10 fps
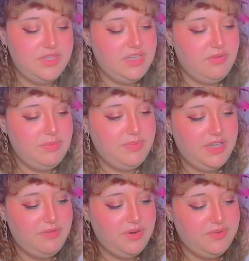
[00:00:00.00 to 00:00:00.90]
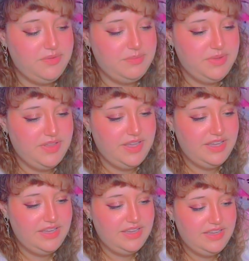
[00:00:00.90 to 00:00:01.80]
that would play where it would be like,
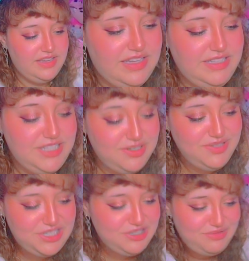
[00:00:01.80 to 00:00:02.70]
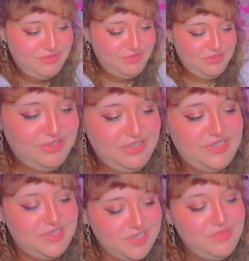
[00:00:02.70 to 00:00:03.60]
doom doom,
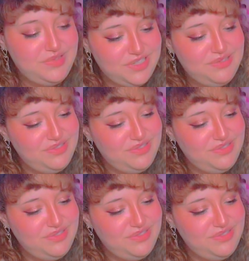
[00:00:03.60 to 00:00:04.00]
doom doom.